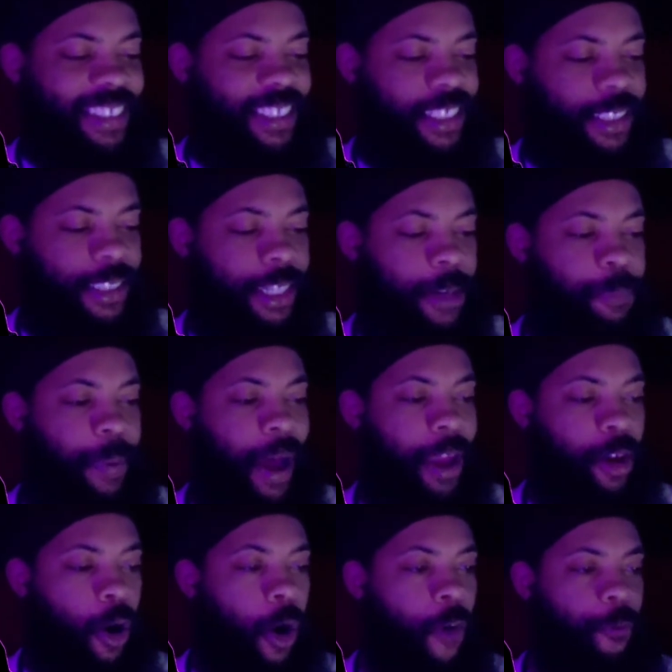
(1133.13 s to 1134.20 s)
Sent
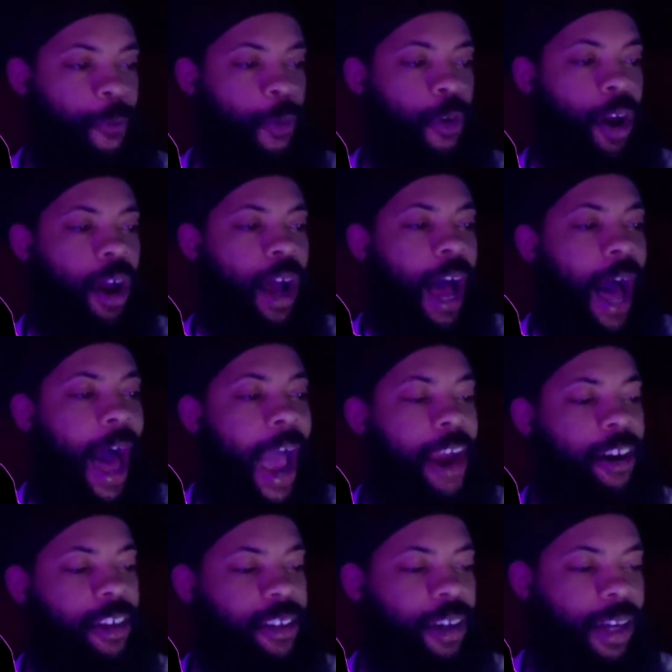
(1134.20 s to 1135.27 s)
by all for a
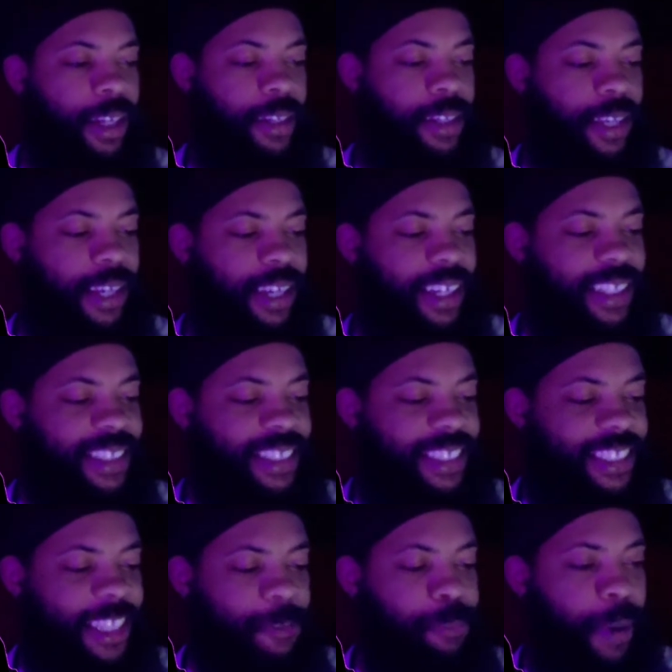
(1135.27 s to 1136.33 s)
hired gun.
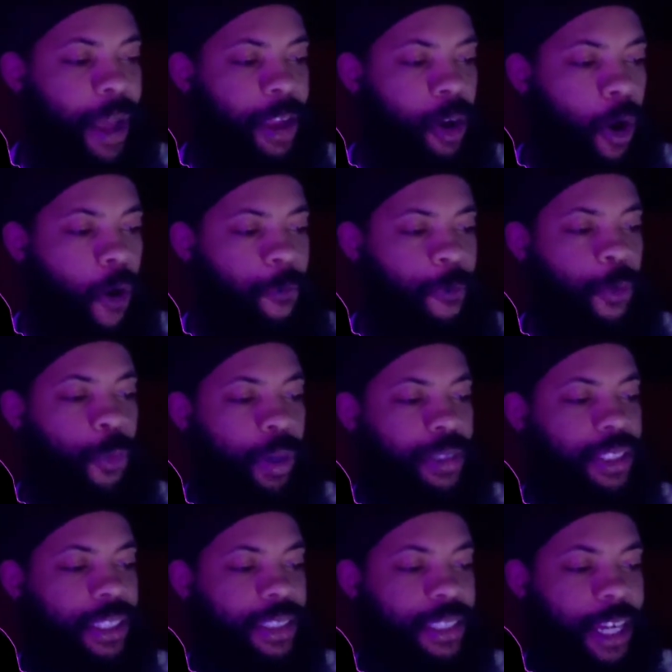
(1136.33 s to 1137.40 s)
Sent by all for
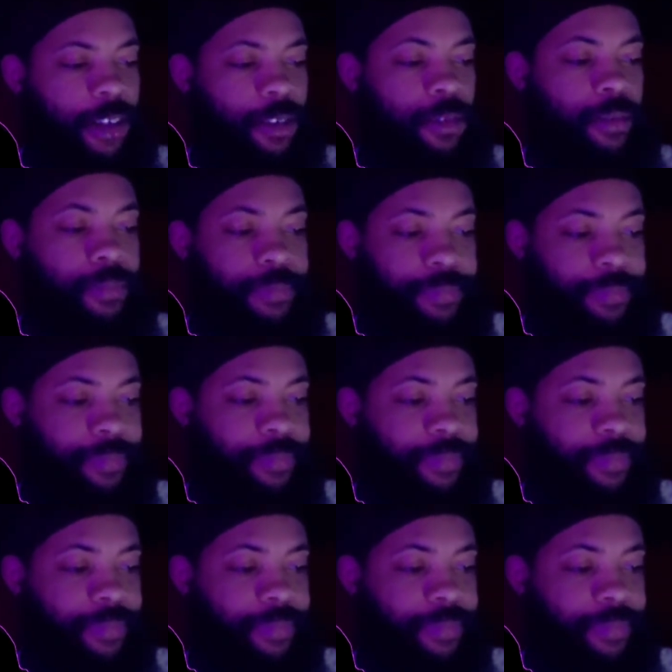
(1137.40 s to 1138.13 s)
one, says Deku.